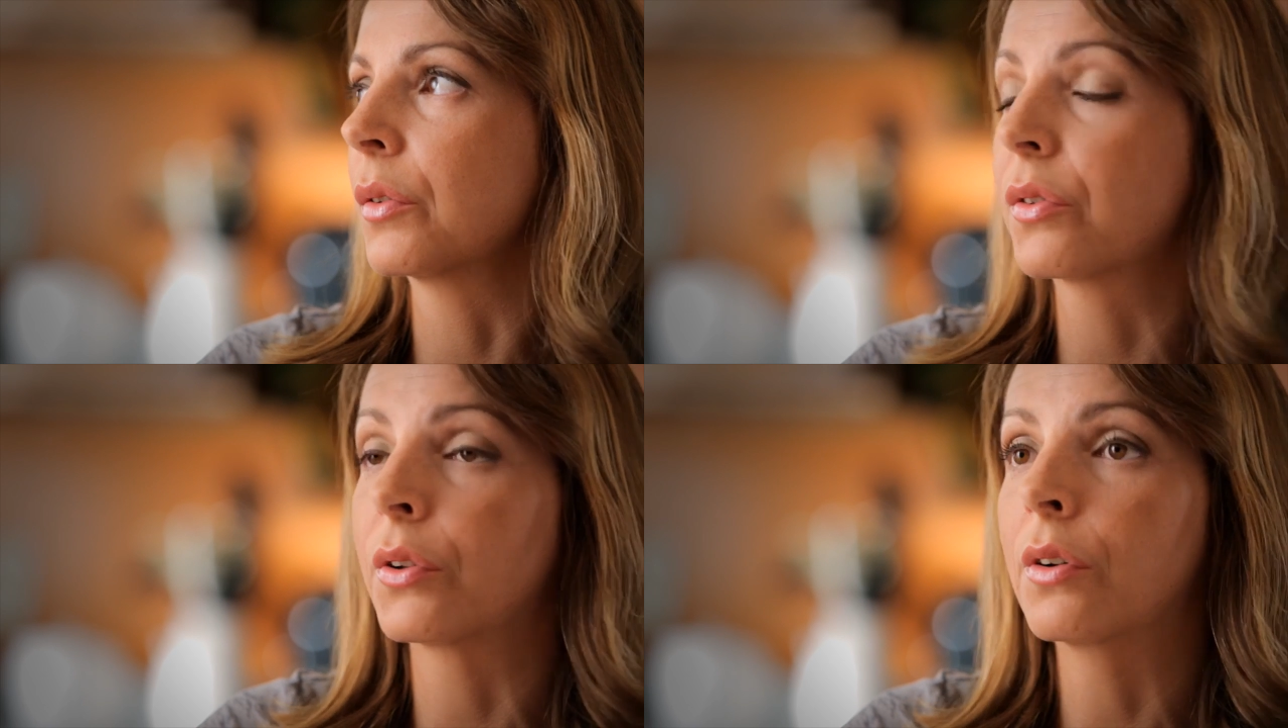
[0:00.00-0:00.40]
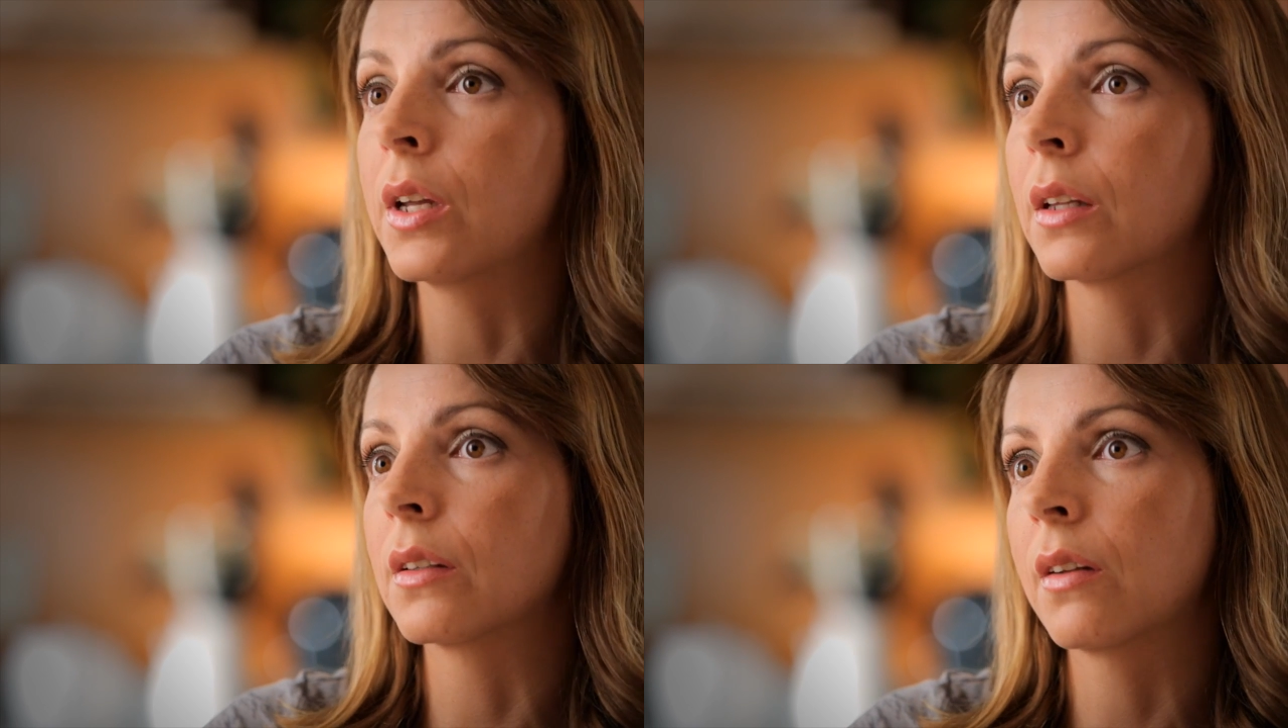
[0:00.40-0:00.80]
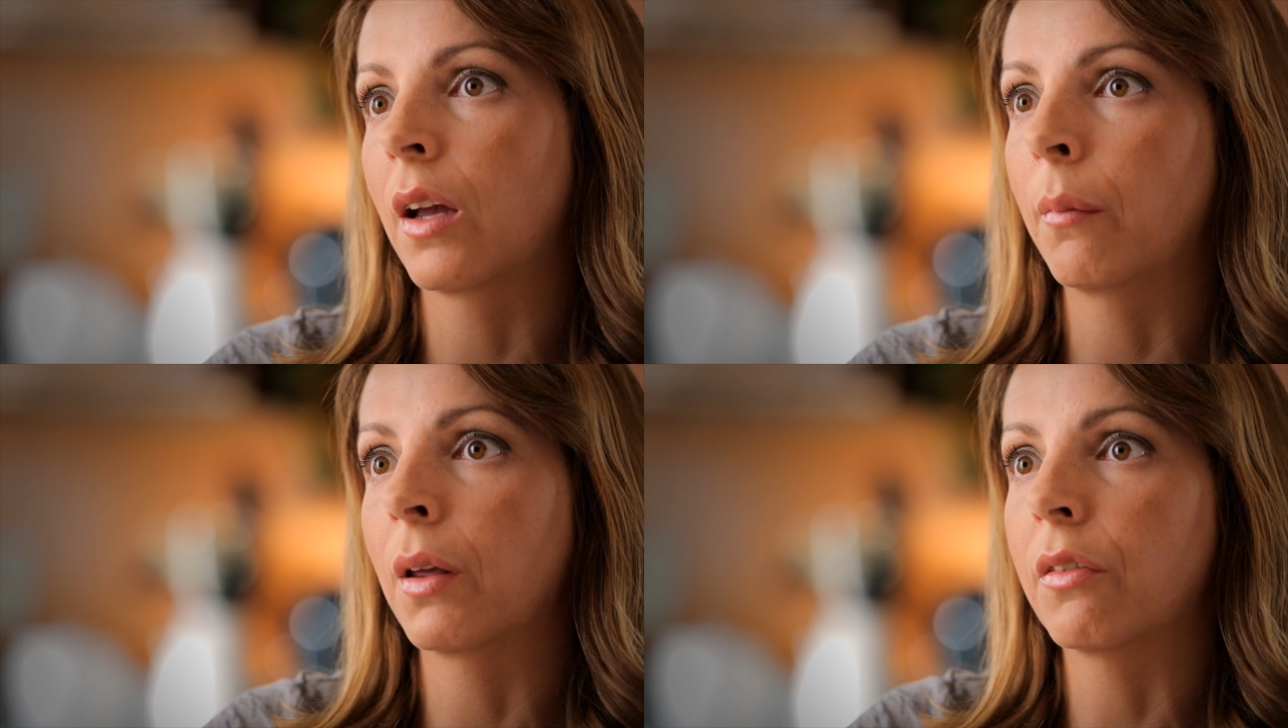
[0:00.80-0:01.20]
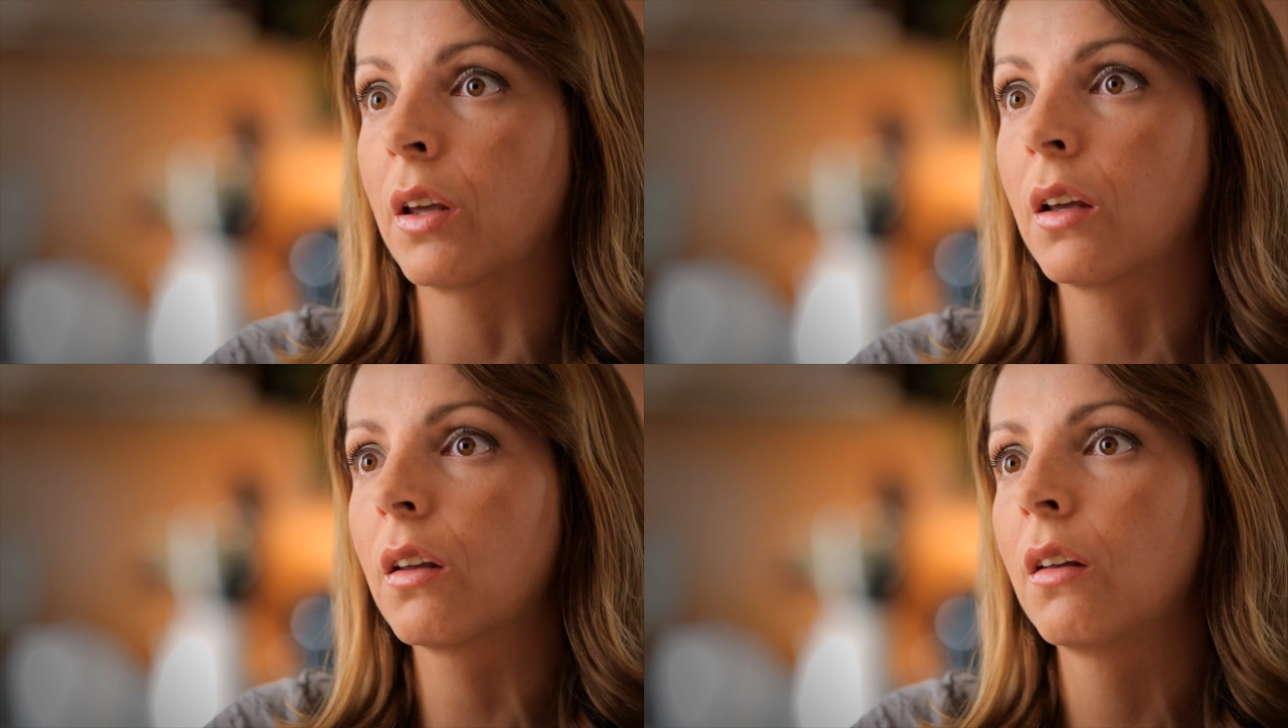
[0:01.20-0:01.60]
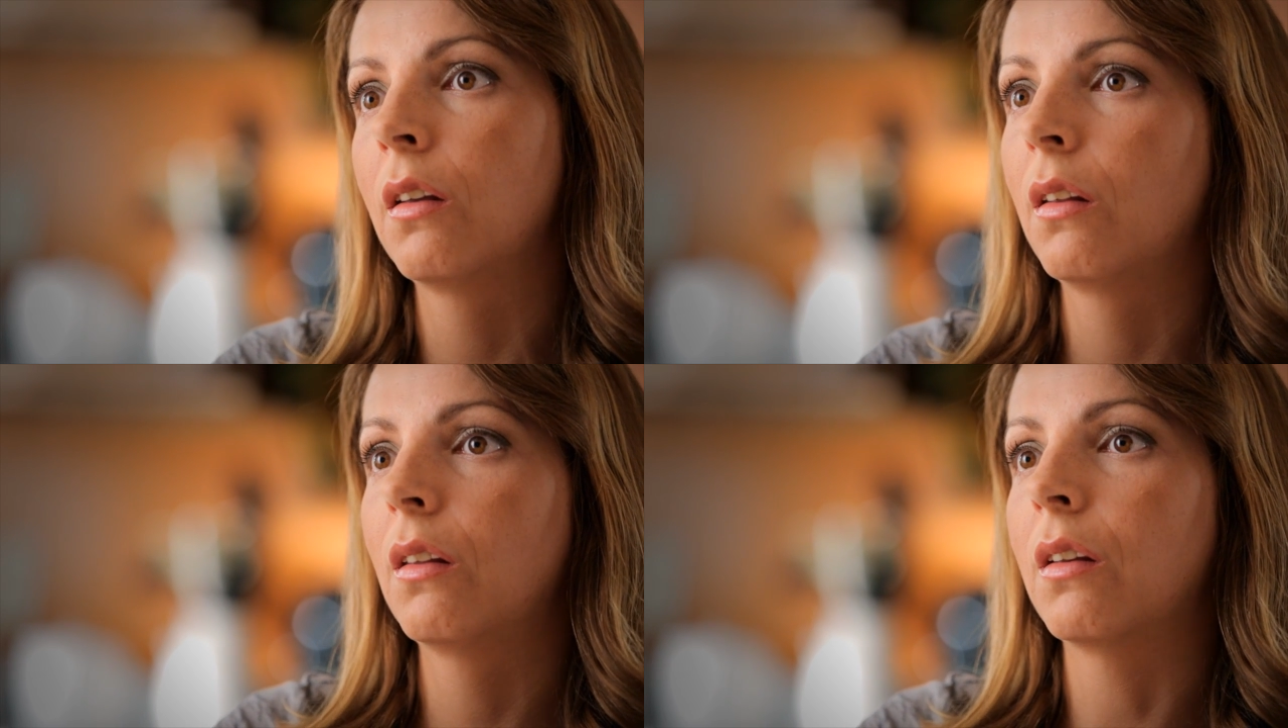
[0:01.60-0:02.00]
I was 30 at the time, I think.
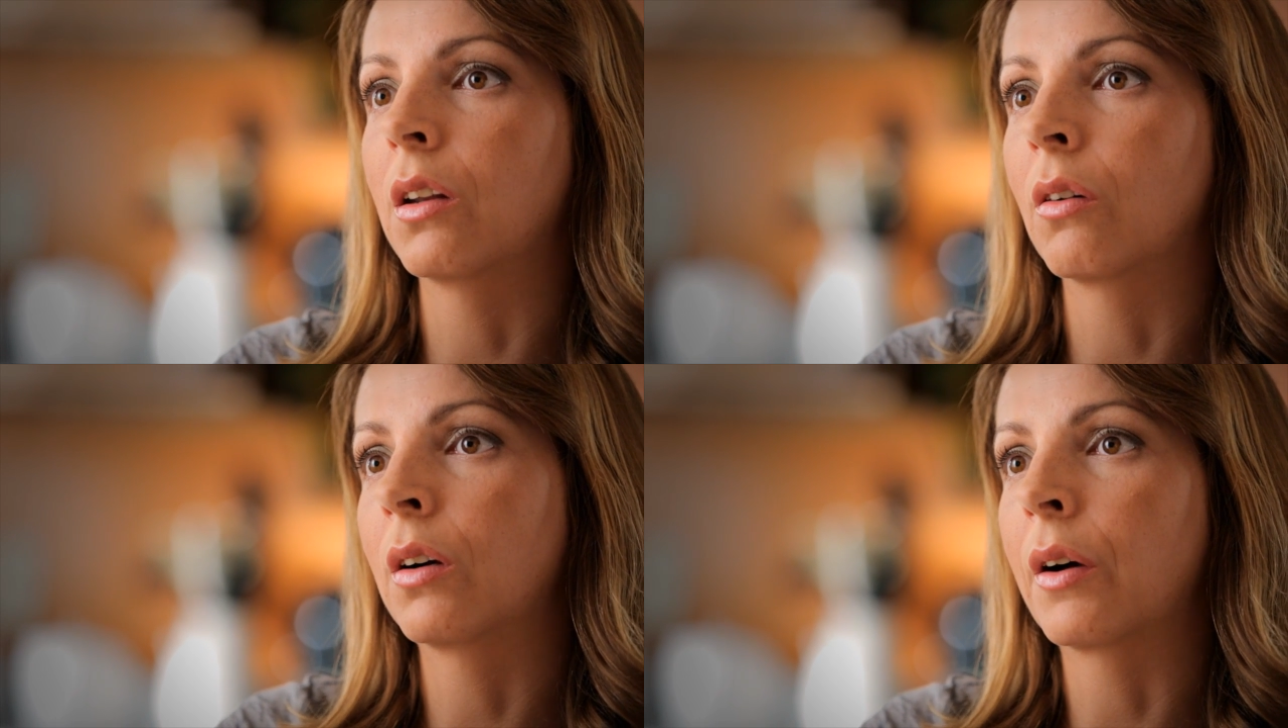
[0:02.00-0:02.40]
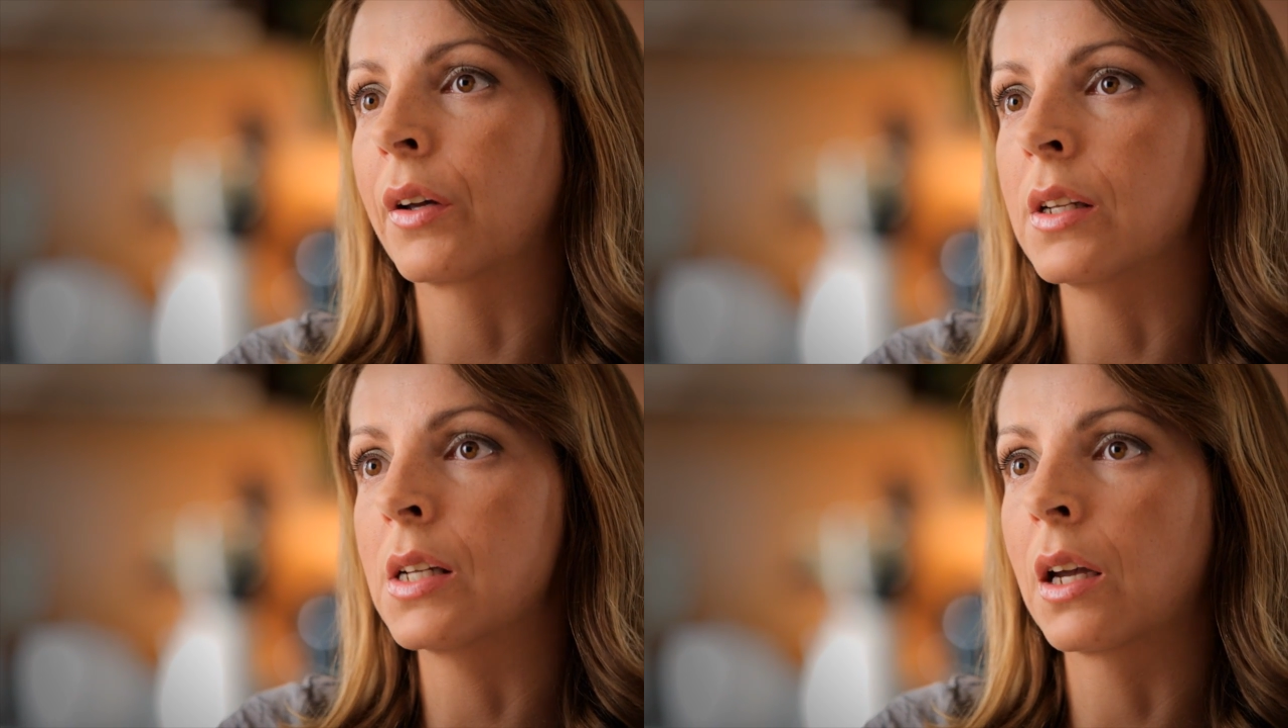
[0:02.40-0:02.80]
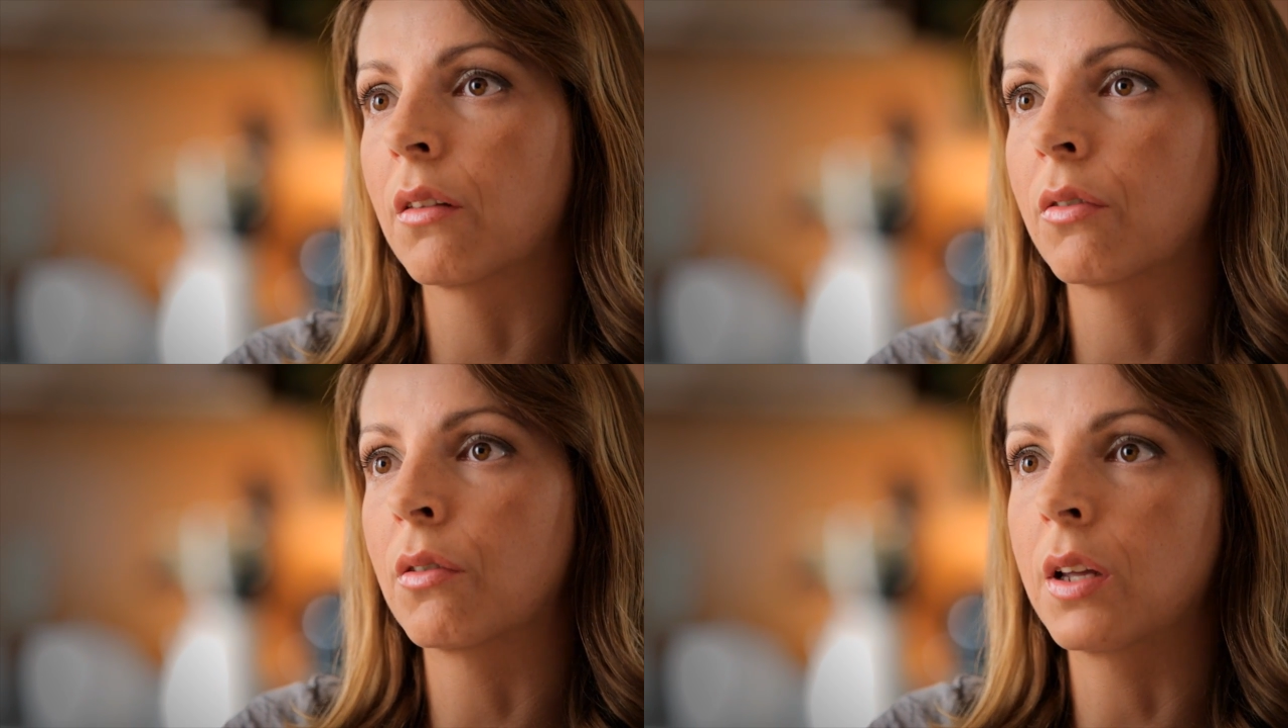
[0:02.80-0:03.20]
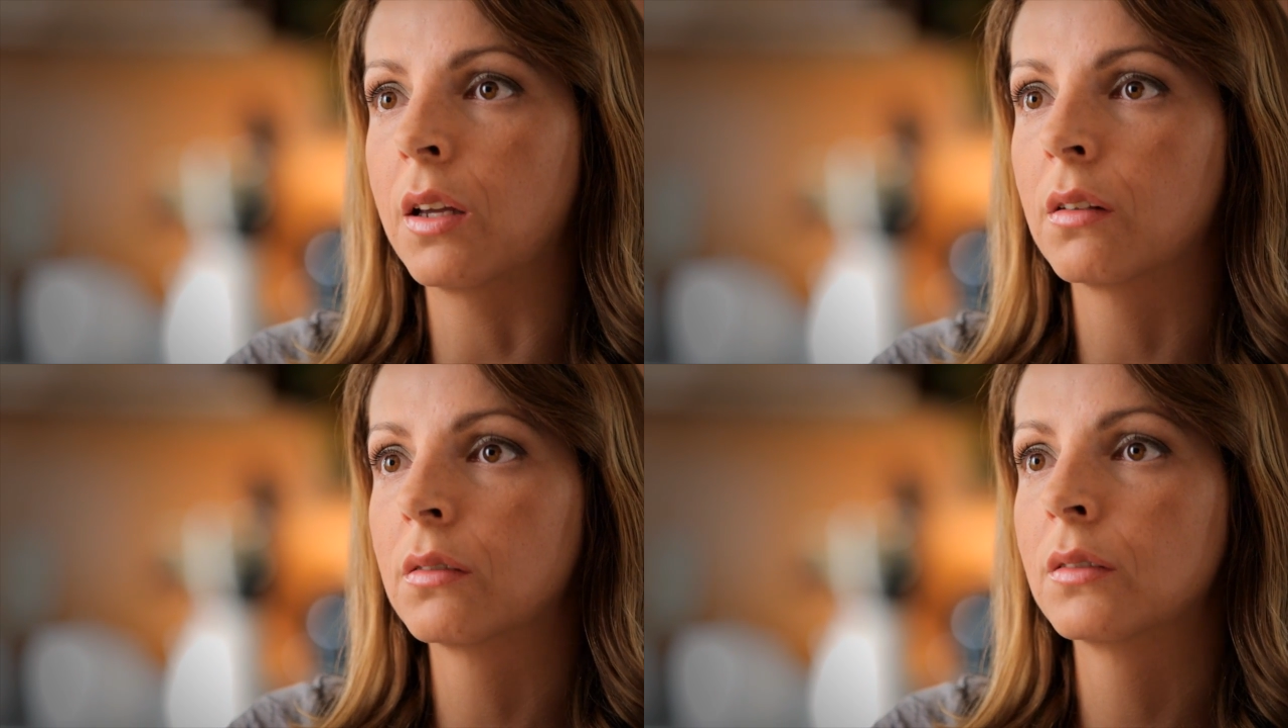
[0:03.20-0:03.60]
How could I die at 30?